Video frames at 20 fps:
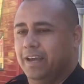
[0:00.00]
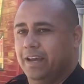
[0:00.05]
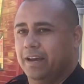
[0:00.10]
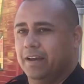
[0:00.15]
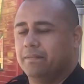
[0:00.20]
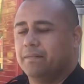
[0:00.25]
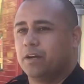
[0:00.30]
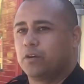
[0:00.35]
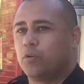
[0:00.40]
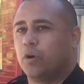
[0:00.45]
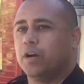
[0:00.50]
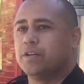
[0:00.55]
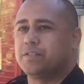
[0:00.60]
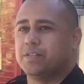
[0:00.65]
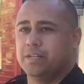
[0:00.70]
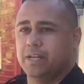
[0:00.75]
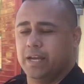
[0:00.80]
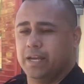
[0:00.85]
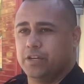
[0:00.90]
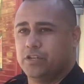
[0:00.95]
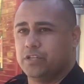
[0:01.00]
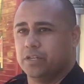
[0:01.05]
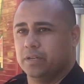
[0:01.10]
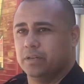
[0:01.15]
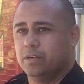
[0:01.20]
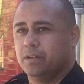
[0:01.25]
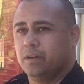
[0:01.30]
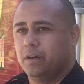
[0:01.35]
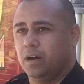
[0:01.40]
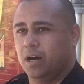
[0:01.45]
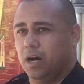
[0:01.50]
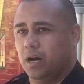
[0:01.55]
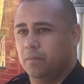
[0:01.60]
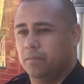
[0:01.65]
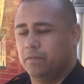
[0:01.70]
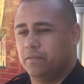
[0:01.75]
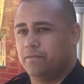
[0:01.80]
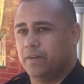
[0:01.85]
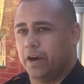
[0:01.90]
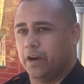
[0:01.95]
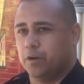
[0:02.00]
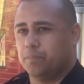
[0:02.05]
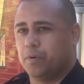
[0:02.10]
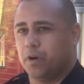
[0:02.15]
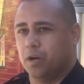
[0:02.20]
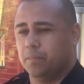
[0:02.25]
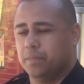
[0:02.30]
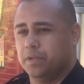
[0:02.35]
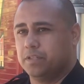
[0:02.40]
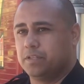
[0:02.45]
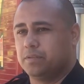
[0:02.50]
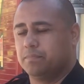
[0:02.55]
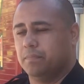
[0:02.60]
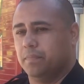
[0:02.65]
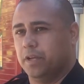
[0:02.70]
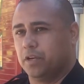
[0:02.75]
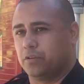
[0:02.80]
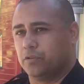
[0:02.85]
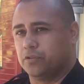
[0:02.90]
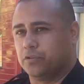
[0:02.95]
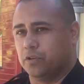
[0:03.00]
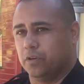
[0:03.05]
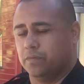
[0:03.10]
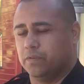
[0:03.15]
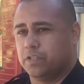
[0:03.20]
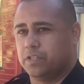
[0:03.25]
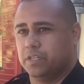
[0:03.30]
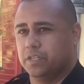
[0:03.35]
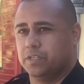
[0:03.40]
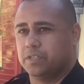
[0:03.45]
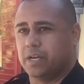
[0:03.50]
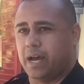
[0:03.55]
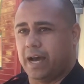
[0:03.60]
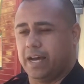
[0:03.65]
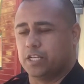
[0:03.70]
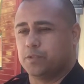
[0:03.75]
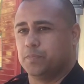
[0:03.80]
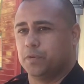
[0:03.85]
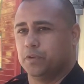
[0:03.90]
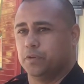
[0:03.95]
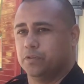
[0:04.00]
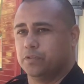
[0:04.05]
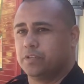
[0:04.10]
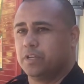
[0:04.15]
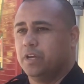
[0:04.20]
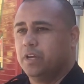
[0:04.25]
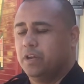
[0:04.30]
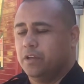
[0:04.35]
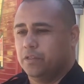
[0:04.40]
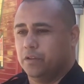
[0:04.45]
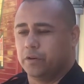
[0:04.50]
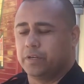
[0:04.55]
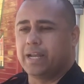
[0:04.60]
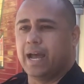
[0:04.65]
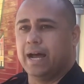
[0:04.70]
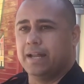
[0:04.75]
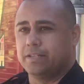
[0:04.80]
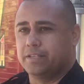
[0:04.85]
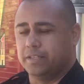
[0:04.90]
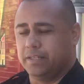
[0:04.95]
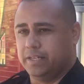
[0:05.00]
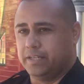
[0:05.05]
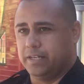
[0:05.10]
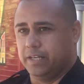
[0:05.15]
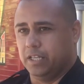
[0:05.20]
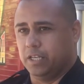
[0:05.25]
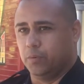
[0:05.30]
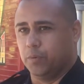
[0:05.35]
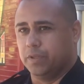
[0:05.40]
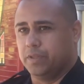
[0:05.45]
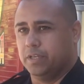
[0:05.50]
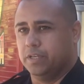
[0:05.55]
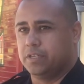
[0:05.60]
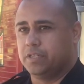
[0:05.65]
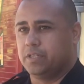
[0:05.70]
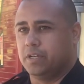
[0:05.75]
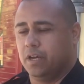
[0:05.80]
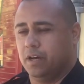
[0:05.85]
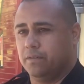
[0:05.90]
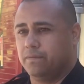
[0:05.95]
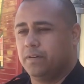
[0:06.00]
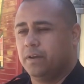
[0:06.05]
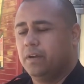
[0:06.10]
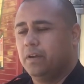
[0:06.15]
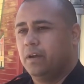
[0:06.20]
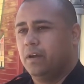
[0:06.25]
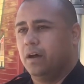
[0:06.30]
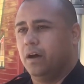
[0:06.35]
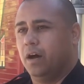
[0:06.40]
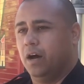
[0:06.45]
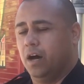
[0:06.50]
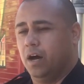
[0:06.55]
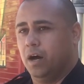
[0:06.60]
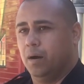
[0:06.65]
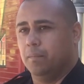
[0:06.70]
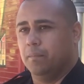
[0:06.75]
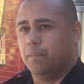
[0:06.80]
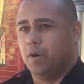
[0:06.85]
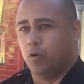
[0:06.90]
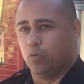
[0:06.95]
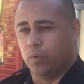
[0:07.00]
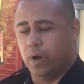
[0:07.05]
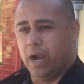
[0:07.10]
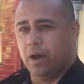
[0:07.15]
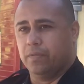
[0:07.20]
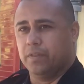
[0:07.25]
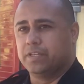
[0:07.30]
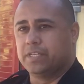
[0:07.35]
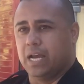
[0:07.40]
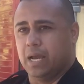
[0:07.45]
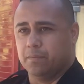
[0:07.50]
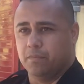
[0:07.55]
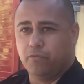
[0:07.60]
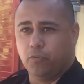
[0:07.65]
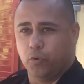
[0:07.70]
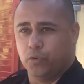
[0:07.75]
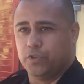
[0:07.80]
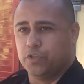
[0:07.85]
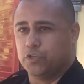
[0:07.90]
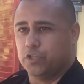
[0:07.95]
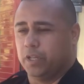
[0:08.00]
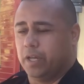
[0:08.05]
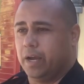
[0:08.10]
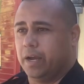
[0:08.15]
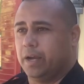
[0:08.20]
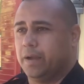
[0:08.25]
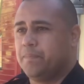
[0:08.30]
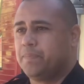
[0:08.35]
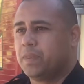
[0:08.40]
Yeah, across the nation, the fire departments, medical services, hospitals, they're constantly dealing with this stuff around the time of 4th of July.